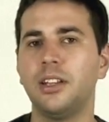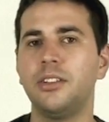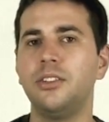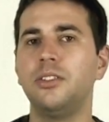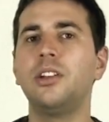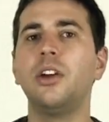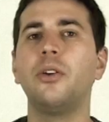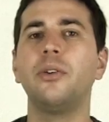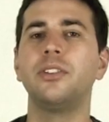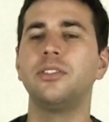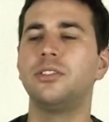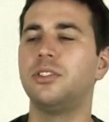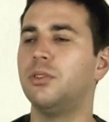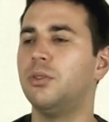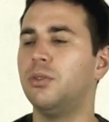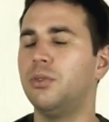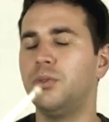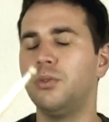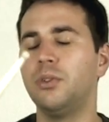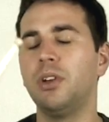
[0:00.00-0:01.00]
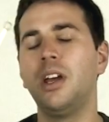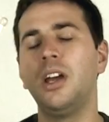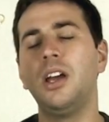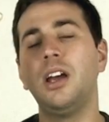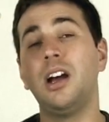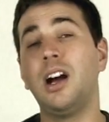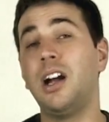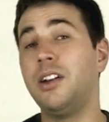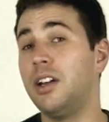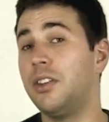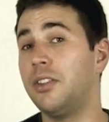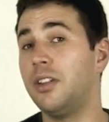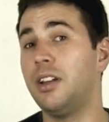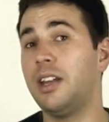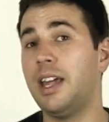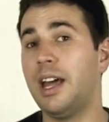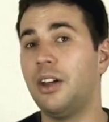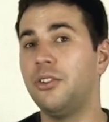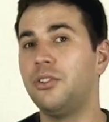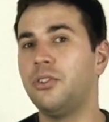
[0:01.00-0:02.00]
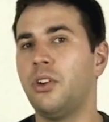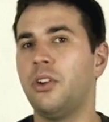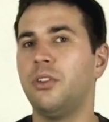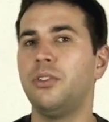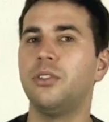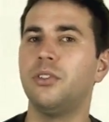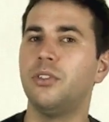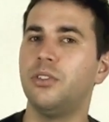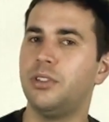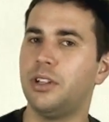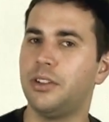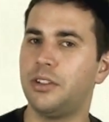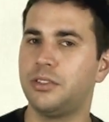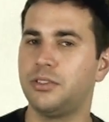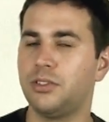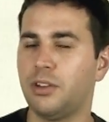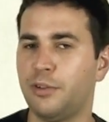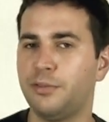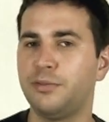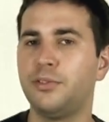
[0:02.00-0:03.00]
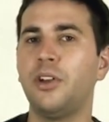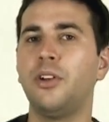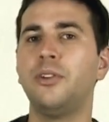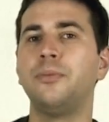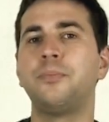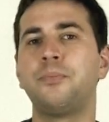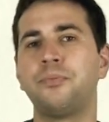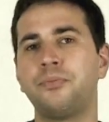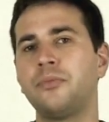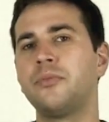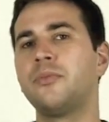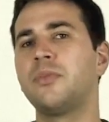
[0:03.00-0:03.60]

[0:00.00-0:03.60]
Are you going to another loud note or another soft note,